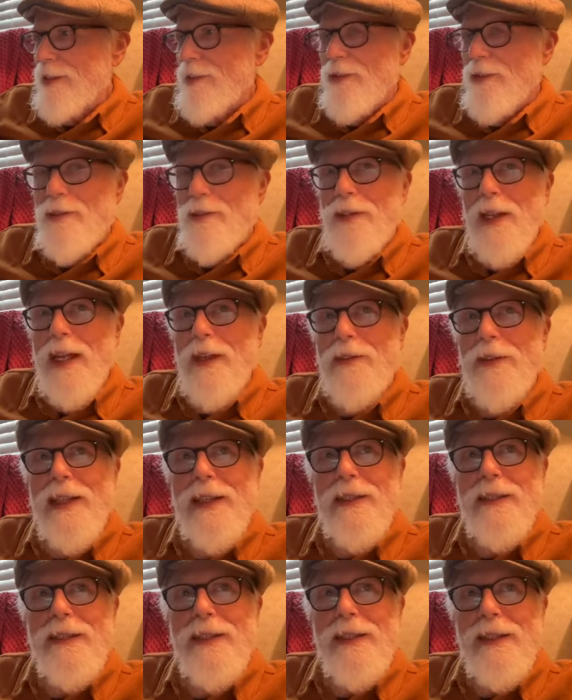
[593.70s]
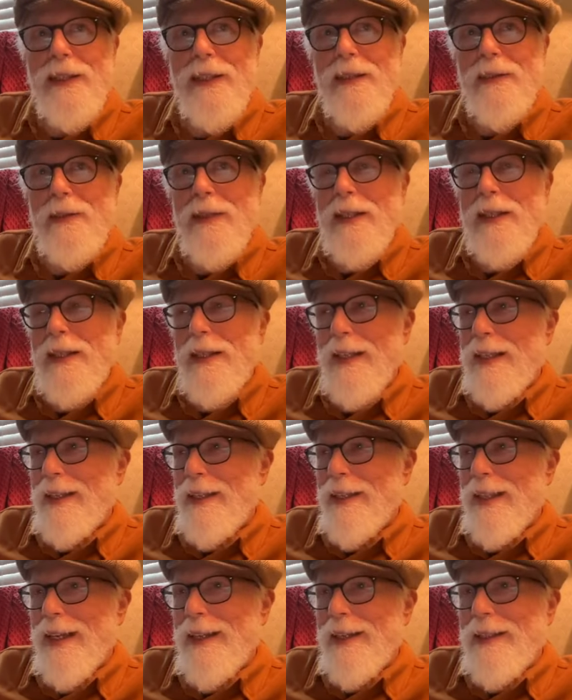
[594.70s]
sad that
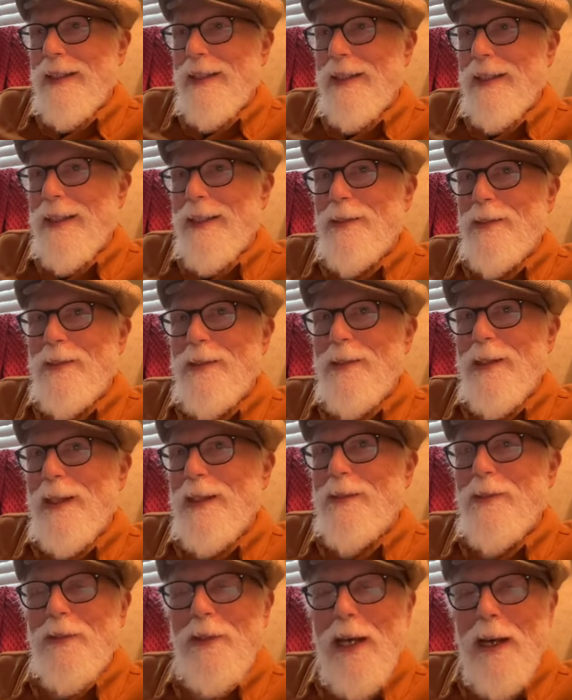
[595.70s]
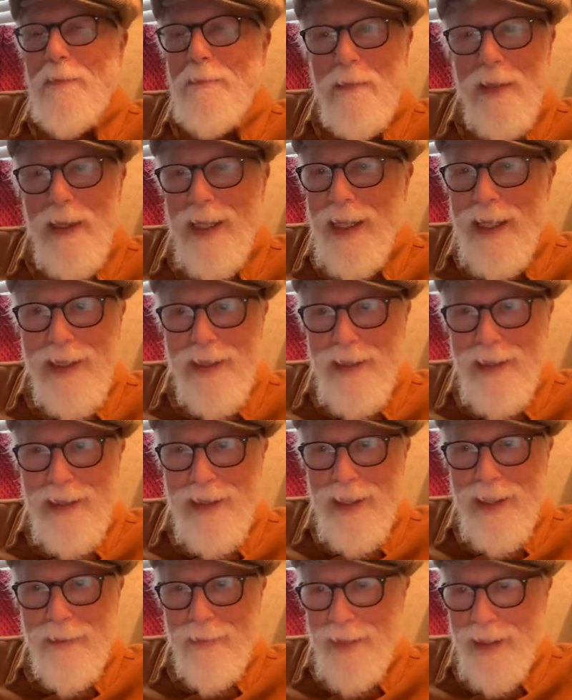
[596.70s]
it's not played in
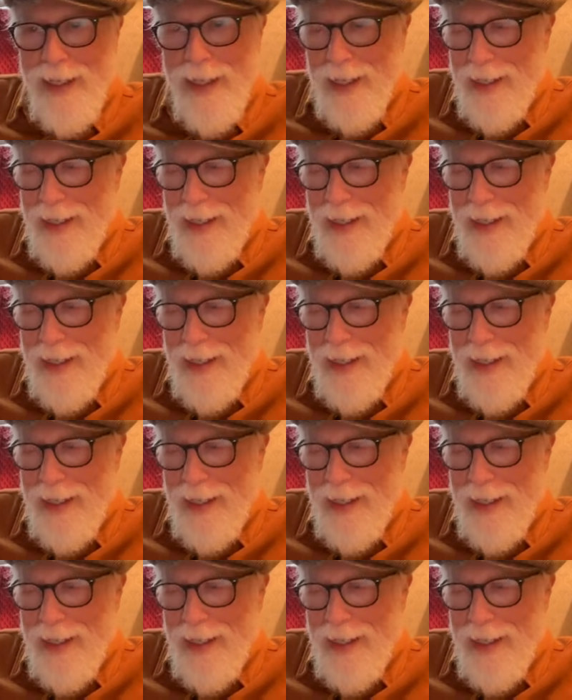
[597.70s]
every.